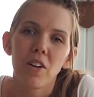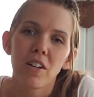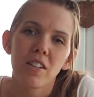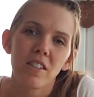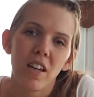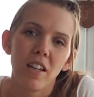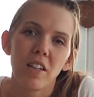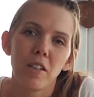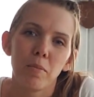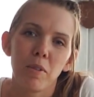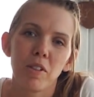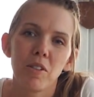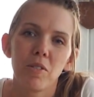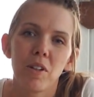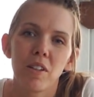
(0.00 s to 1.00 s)
are excited to be
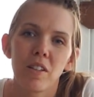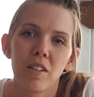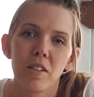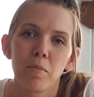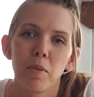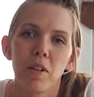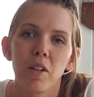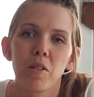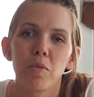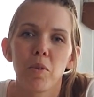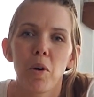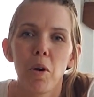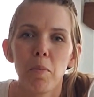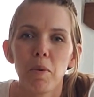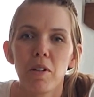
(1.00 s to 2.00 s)
doing this because
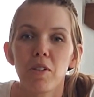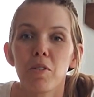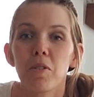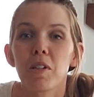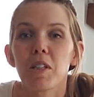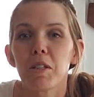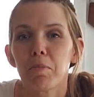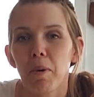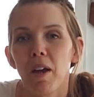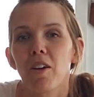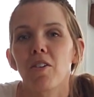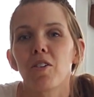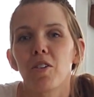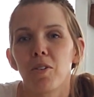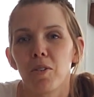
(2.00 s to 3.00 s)
we're hoping to
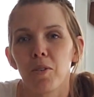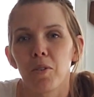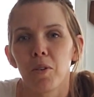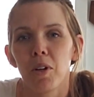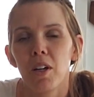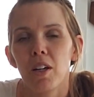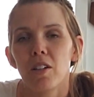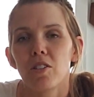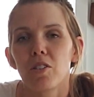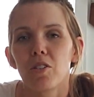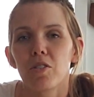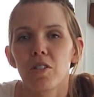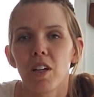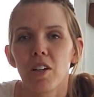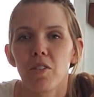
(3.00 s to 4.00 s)
inspire you to
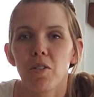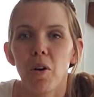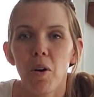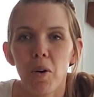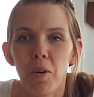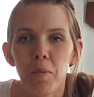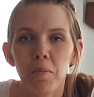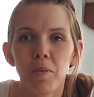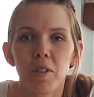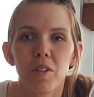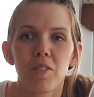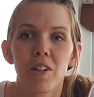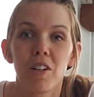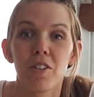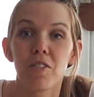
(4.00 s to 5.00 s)
create your home, to
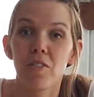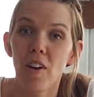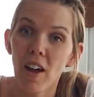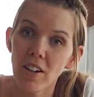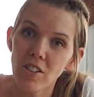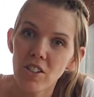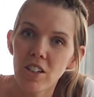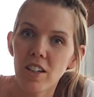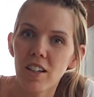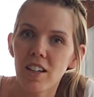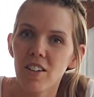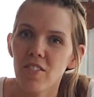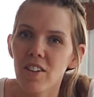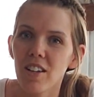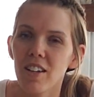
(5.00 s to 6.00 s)
create your fashion
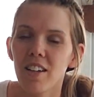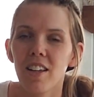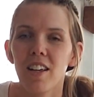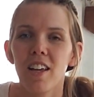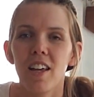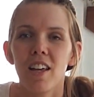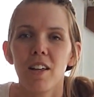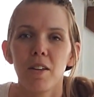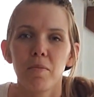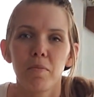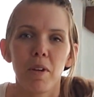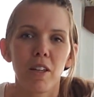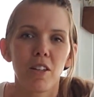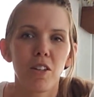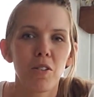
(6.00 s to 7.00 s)
even,
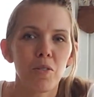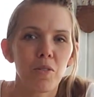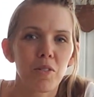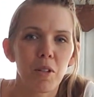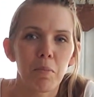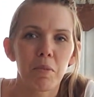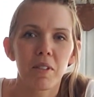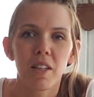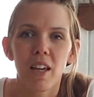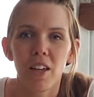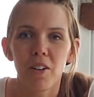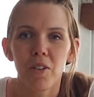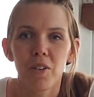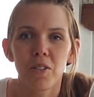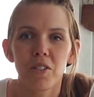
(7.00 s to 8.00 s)
make use,
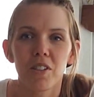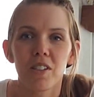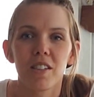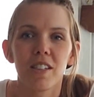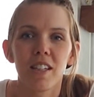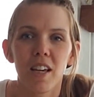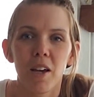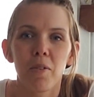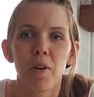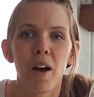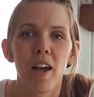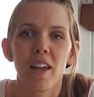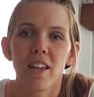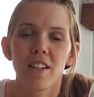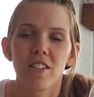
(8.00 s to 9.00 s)
upcycle, just
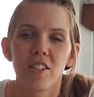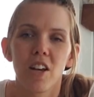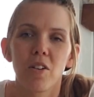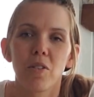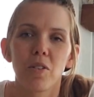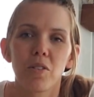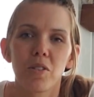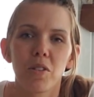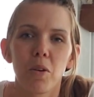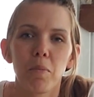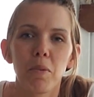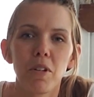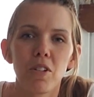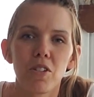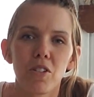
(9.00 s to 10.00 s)
DIY in general. So
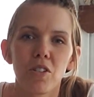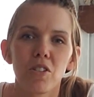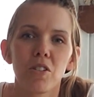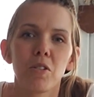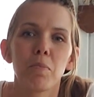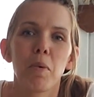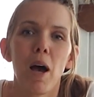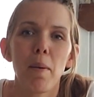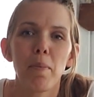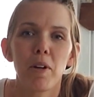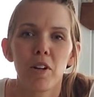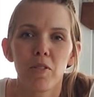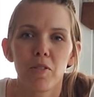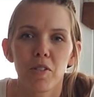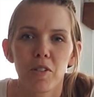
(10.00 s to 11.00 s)
be sure to pop
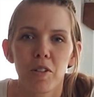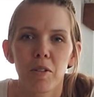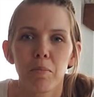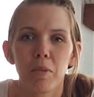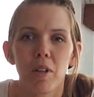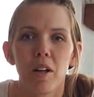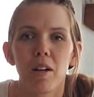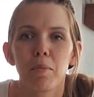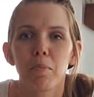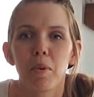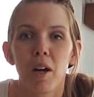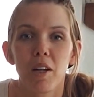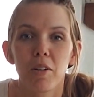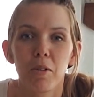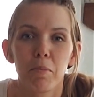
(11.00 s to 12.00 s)
on over to the blog,
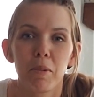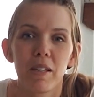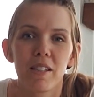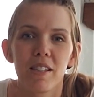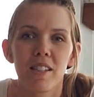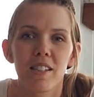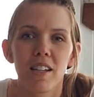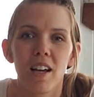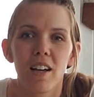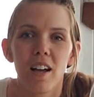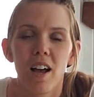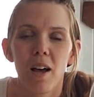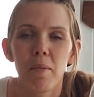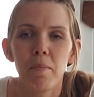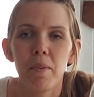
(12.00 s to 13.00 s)

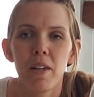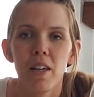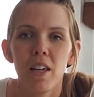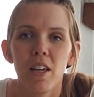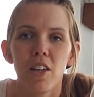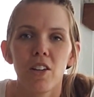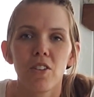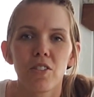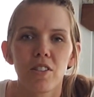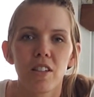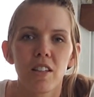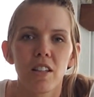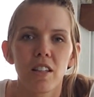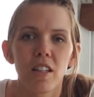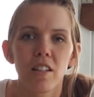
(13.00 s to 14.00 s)
prodigalpieces.com. You'll see
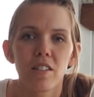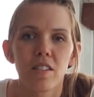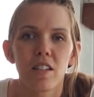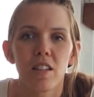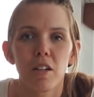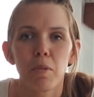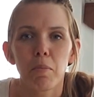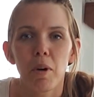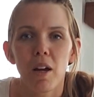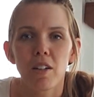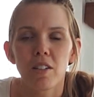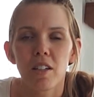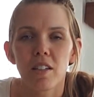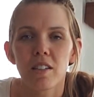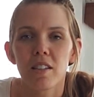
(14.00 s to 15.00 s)
the links to their
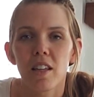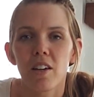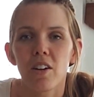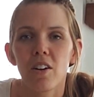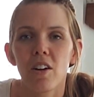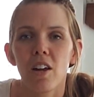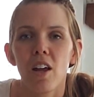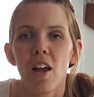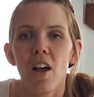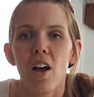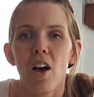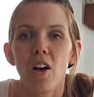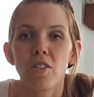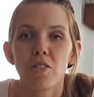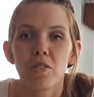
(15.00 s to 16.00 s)
projects there.
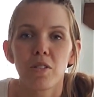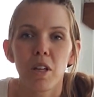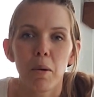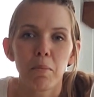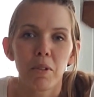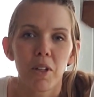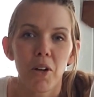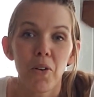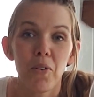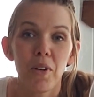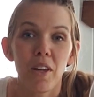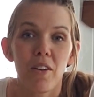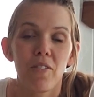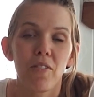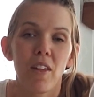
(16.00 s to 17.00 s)
Also down below,
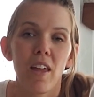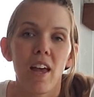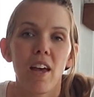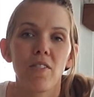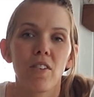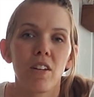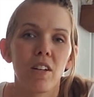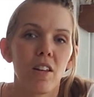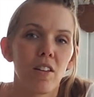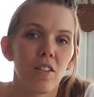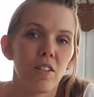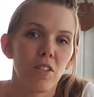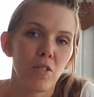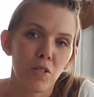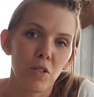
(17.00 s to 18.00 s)
if they have another
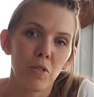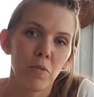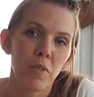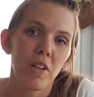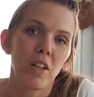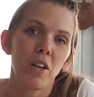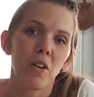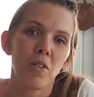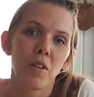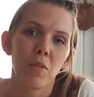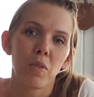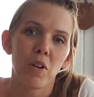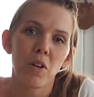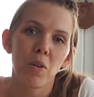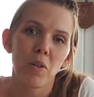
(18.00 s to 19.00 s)
YouTube video that
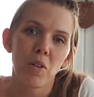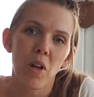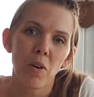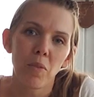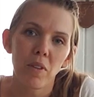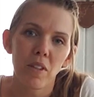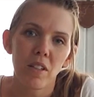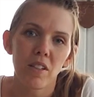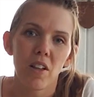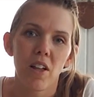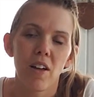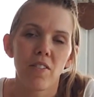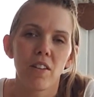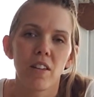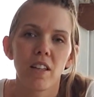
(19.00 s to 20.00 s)
can go along with this, I'll
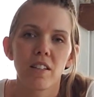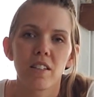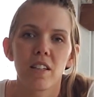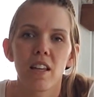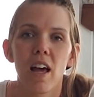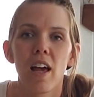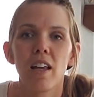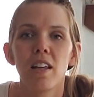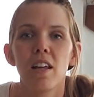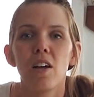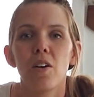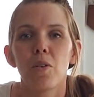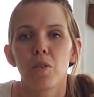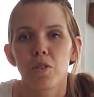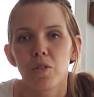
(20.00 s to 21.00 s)
have the links to that
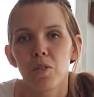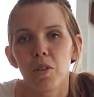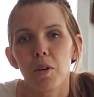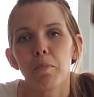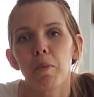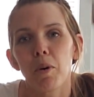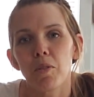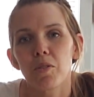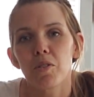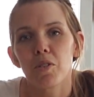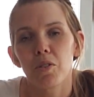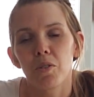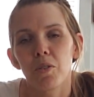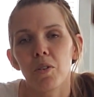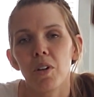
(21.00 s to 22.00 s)
or to their post
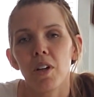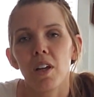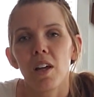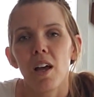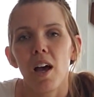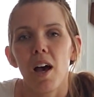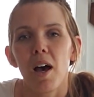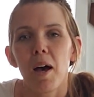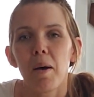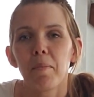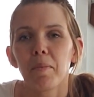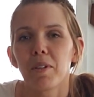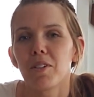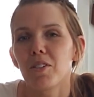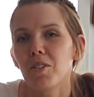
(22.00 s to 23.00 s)
too.
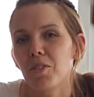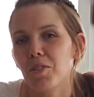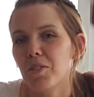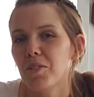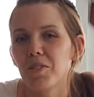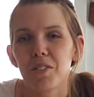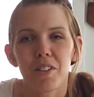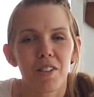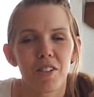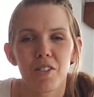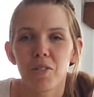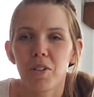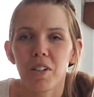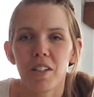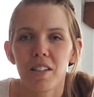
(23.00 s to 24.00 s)
But do just
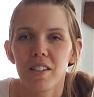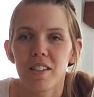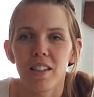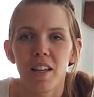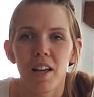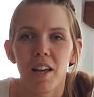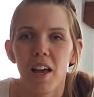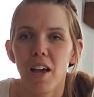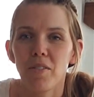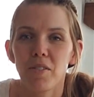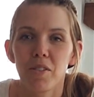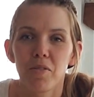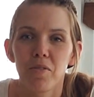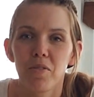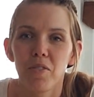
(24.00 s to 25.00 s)
join us, have
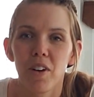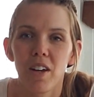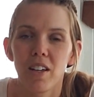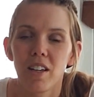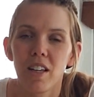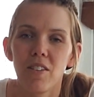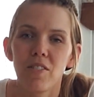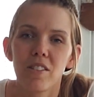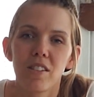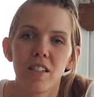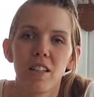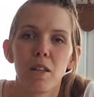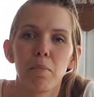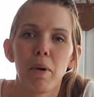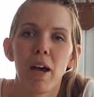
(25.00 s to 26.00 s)
some fun, even see
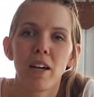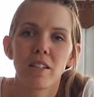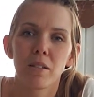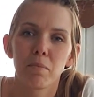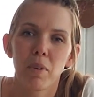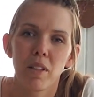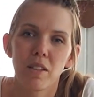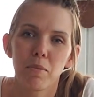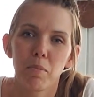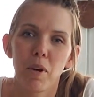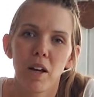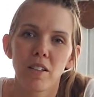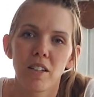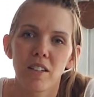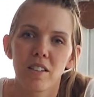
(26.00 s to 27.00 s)
the past month's
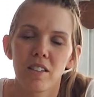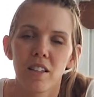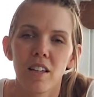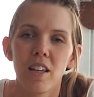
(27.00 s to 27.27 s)
projects